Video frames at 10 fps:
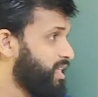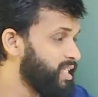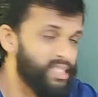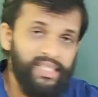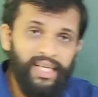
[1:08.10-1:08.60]

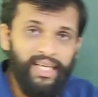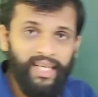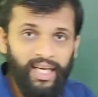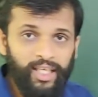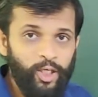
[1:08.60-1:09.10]
this
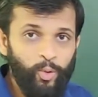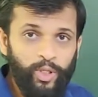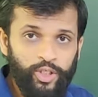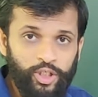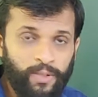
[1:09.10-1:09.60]
entire
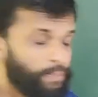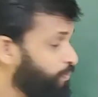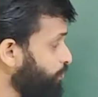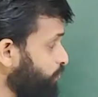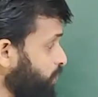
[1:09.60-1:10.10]
equation
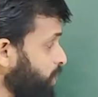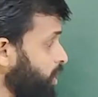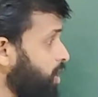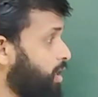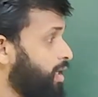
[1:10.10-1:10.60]

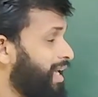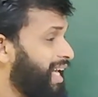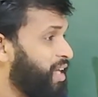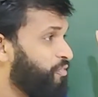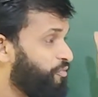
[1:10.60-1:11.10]

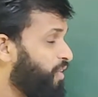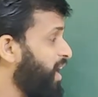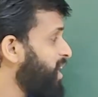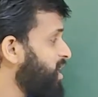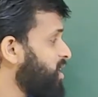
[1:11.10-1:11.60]
and
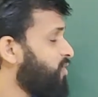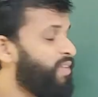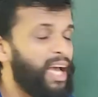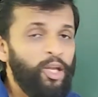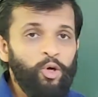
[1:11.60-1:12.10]
find the
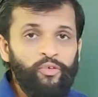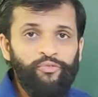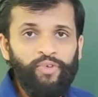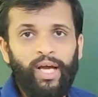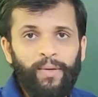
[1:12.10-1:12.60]
value
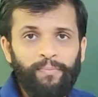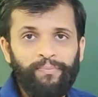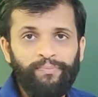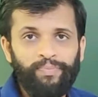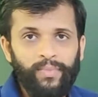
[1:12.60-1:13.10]
of y.
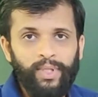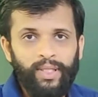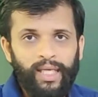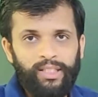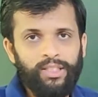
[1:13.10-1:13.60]

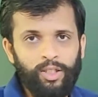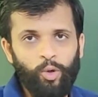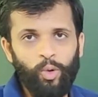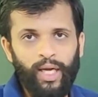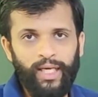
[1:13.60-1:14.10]
That's the
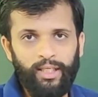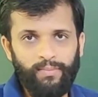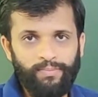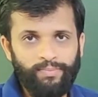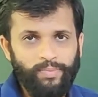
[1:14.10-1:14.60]
whole idea.
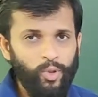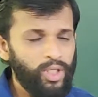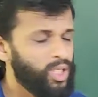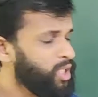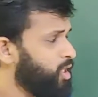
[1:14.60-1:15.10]

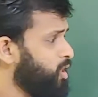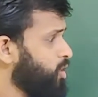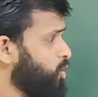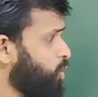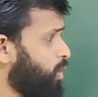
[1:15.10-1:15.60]
Okay?
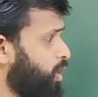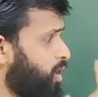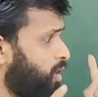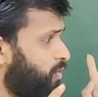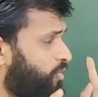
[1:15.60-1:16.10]
So,
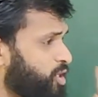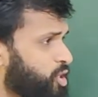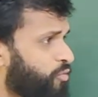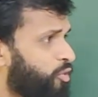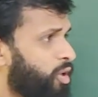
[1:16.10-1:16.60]

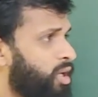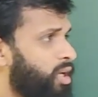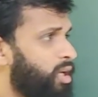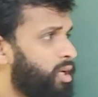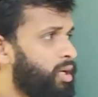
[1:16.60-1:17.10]
first of
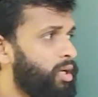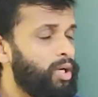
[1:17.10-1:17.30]
all,